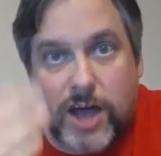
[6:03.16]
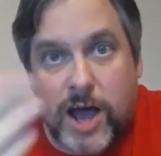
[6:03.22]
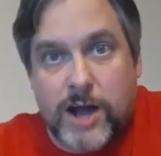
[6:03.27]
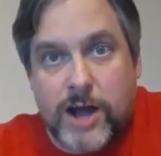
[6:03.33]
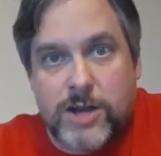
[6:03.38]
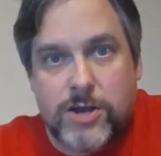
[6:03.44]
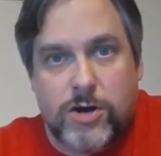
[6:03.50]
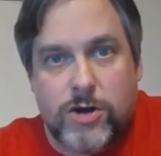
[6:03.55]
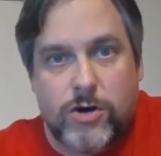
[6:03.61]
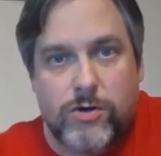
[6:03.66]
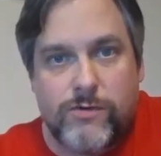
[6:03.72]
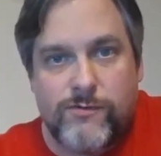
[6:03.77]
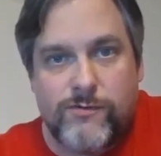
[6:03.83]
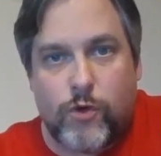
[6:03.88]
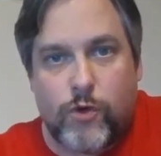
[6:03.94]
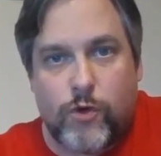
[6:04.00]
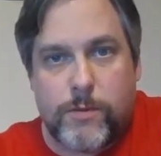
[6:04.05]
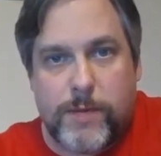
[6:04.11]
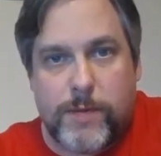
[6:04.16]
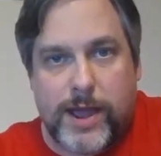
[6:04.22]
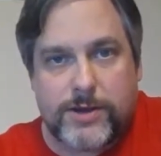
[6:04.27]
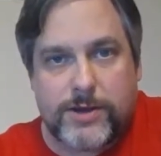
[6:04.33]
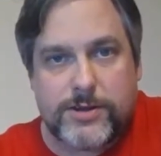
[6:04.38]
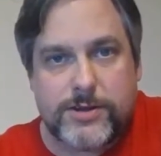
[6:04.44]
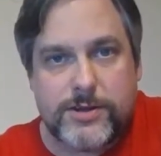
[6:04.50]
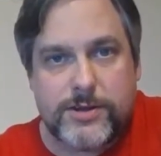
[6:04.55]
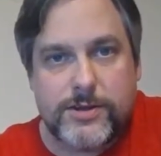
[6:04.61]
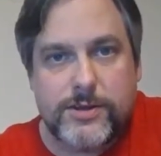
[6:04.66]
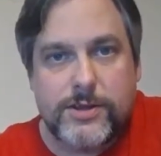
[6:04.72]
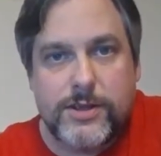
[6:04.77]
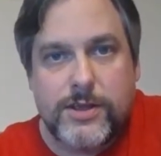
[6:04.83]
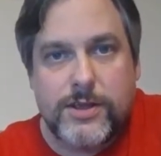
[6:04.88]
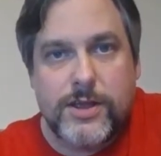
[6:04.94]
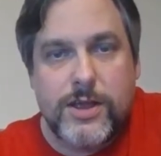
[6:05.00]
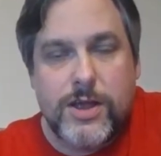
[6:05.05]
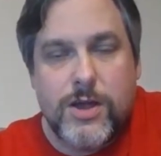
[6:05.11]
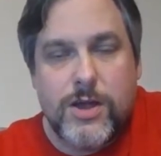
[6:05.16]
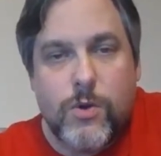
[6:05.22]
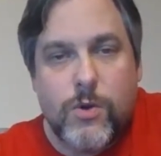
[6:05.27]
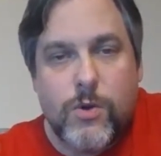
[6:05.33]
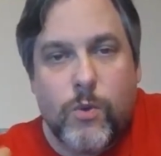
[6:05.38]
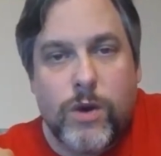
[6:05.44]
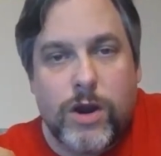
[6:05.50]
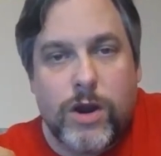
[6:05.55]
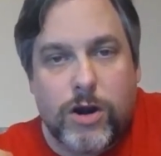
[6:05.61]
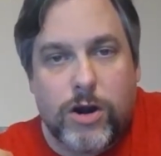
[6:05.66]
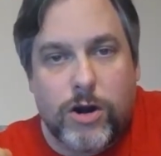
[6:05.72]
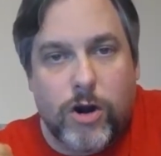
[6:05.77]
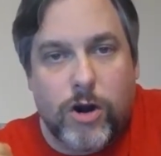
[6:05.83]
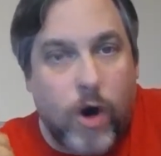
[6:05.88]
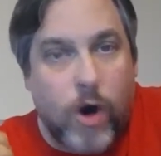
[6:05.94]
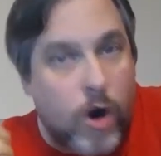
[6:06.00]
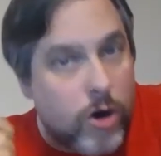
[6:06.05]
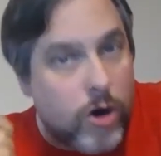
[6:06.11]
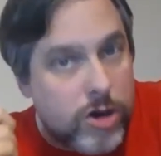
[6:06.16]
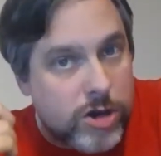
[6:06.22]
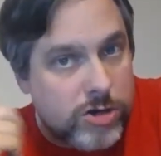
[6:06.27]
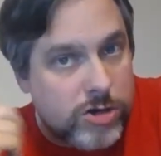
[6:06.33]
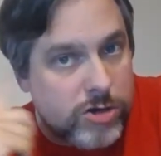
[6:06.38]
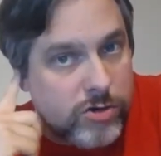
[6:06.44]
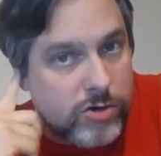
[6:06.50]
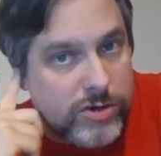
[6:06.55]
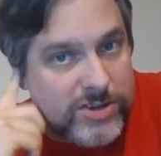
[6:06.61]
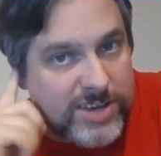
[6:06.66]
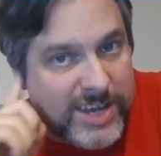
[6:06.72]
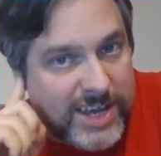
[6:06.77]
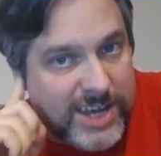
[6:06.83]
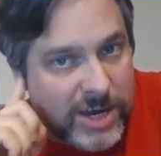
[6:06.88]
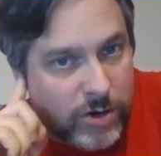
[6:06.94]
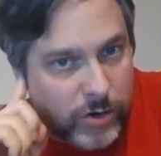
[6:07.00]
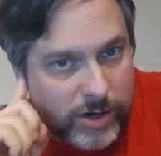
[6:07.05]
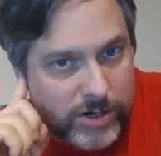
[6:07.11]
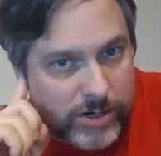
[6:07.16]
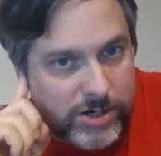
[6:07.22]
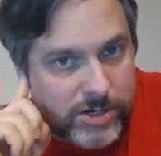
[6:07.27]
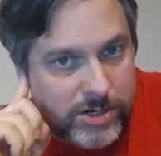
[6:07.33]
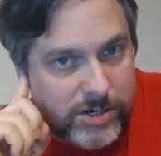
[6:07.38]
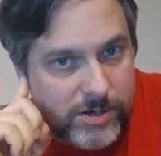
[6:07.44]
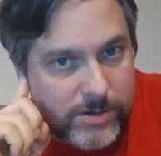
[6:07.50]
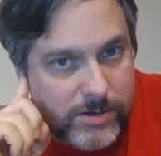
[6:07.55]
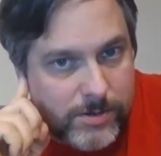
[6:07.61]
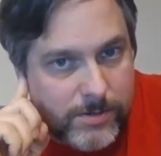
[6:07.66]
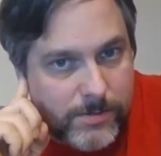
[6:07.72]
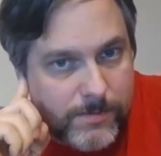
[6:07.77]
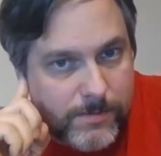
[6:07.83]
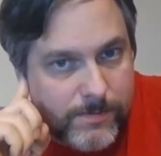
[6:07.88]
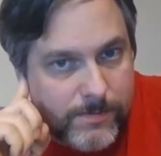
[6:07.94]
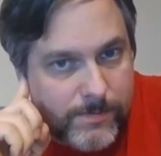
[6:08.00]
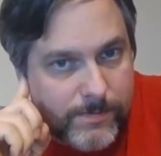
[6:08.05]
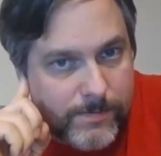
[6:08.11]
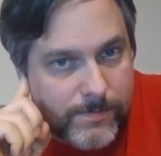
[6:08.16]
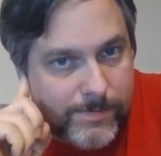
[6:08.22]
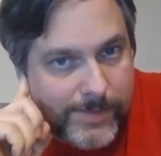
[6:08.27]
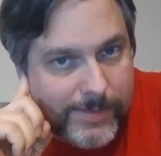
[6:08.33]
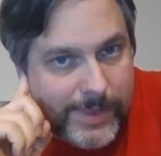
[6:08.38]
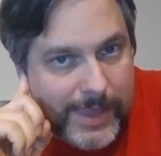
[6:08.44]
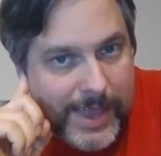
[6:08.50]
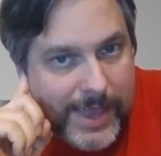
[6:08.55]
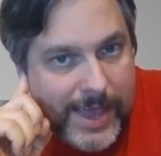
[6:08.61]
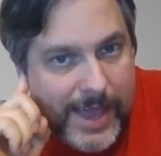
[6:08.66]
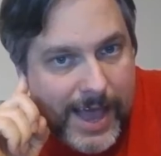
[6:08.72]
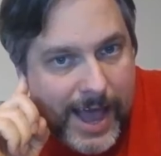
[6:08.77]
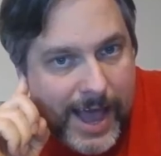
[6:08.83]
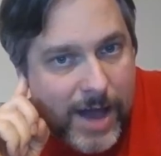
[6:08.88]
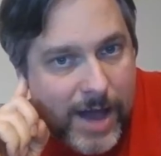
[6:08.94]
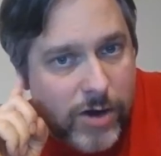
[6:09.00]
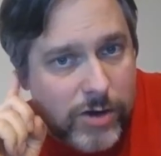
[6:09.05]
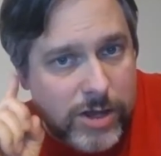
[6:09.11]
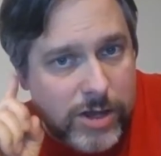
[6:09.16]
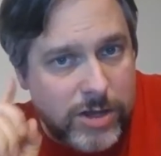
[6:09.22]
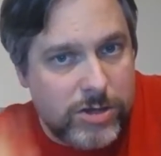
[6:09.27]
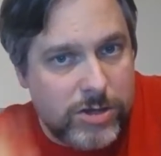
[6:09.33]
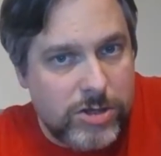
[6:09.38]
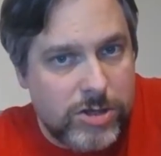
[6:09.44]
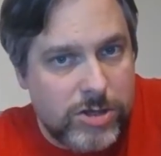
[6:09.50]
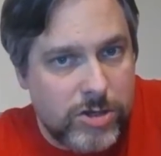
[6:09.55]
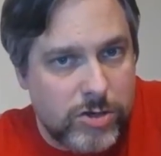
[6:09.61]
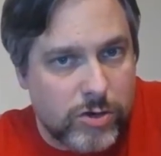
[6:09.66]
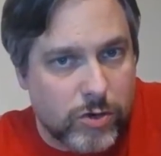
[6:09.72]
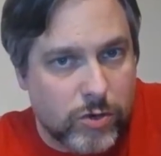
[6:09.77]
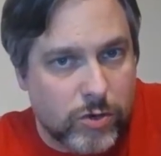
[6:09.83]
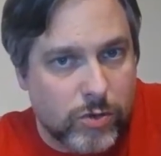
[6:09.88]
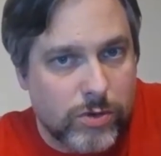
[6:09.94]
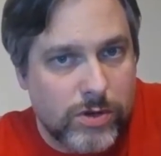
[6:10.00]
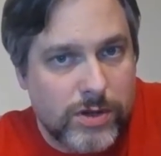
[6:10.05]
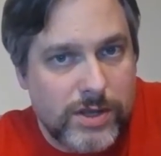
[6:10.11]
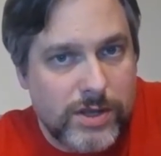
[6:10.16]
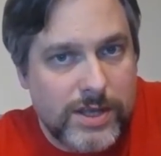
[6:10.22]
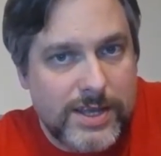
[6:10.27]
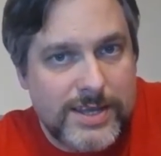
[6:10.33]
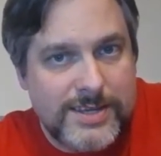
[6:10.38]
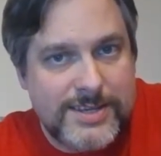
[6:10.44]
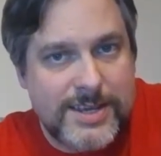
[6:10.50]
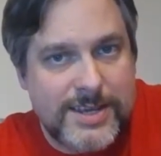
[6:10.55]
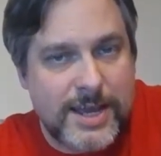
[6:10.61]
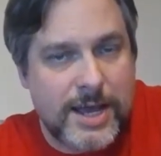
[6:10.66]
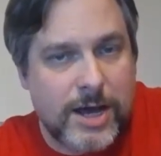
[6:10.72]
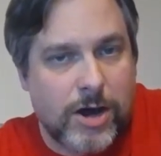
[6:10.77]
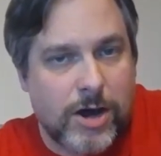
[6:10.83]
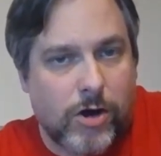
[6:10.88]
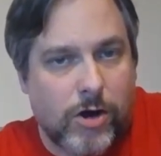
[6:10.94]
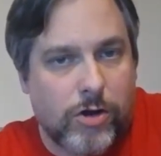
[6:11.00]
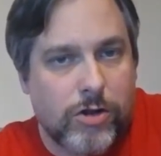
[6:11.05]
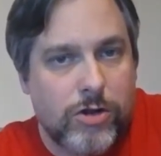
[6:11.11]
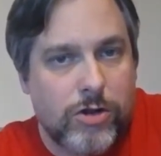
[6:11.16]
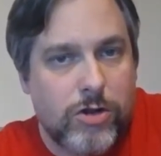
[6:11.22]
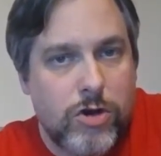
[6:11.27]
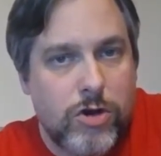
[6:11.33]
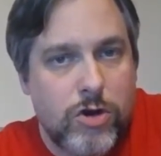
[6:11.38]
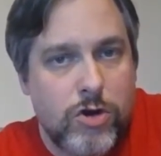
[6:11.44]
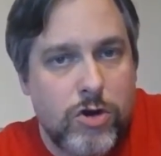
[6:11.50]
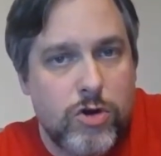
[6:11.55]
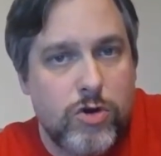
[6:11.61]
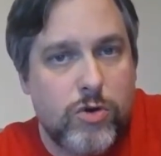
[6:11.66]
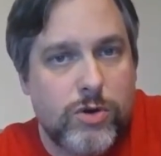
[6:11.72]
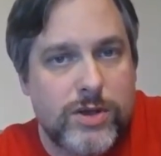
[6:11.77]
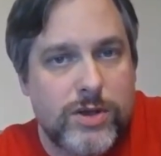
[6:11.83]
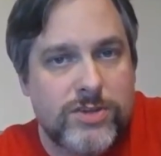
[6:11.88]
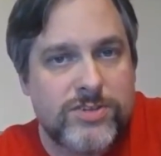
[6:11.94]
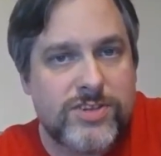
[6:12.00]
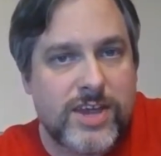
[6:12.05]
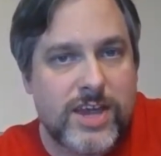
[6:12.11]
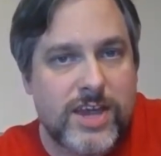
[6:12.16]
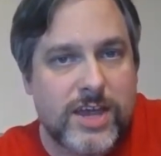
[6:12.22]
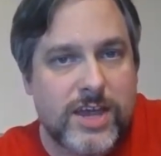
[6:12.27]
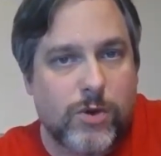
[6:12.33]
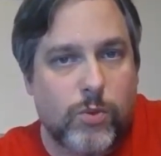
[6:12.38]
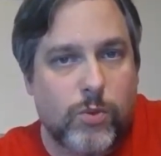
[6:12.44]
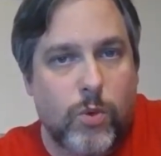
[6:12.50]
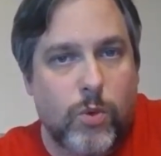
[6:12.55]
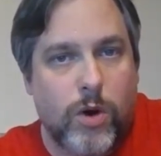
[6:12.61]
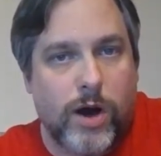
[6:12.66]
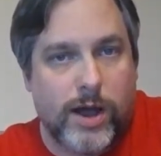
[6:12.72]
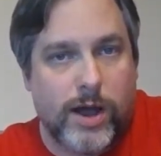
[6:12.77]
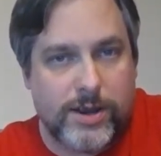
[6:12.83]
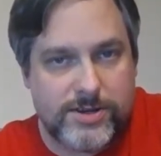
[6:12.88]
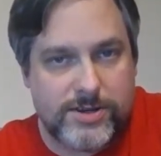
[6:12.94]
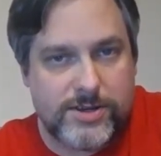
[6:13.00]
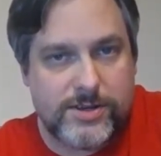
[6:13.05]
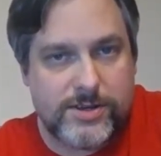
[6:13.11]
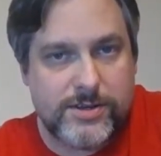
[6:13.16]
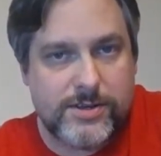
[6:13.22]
audio format where all you can do is hear it. How can you tell who is saying what?